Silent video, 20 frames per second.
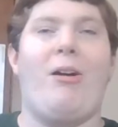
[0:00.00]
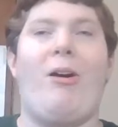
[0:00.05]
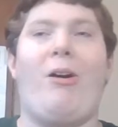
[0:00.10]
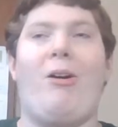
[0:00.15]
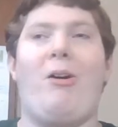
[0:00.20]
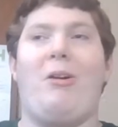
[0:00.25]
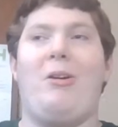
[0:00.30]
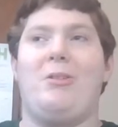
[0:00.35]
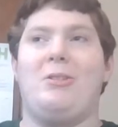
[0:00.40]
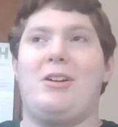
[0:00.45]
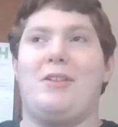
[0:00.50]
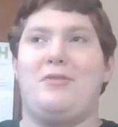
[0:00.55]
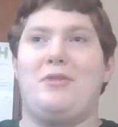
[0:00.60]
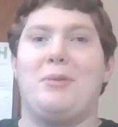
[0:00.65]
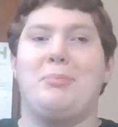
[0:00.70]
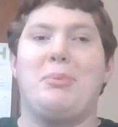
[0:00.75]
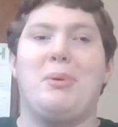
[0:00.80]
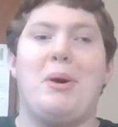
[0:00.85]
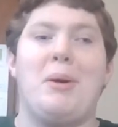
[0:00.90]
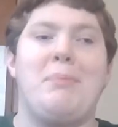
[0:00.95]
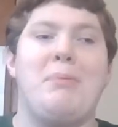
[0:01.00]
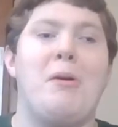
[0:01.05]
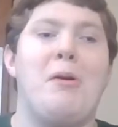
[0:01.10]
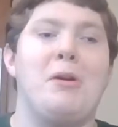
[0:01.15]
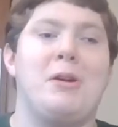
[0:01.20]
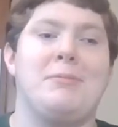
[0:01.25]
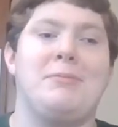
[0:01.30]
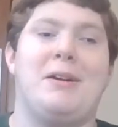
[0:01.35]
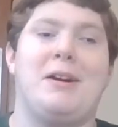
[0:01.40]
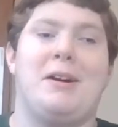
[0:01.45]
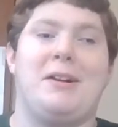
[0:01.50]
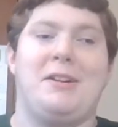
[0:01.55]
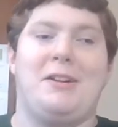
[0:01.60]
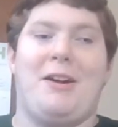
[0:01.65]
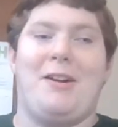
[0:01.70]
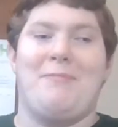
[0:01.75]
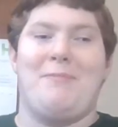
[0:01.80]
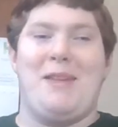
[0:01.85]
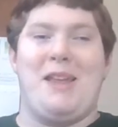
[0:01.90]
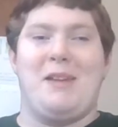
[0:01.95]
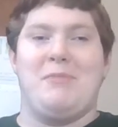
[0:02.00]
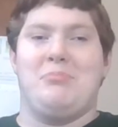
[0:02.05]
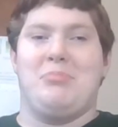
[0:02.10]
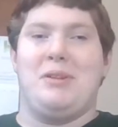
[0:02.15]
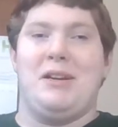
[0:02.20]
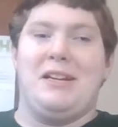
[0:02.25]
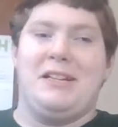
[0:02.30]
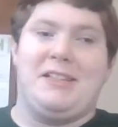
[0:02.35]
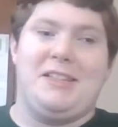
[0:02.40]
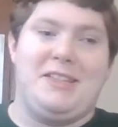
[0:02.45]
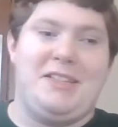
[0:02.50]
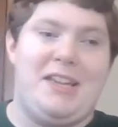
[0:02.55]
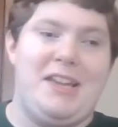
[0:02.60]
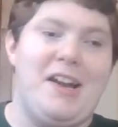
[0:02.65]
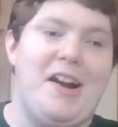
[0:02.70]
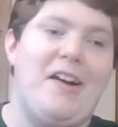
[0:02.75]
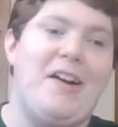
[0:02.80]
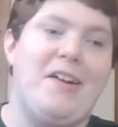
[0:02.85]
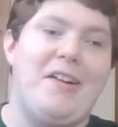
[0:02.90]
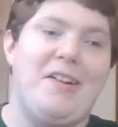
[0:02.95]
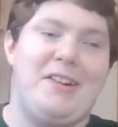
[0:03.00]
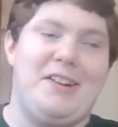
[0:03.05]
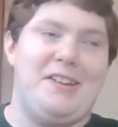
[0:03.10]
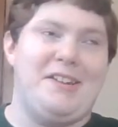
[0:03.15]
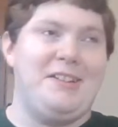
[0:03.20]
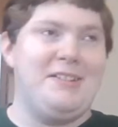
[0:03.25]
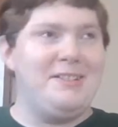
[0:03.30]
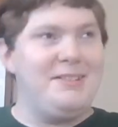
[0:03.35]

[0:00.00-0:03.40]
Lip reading: all of the boy Pokemon are being bring to the yard.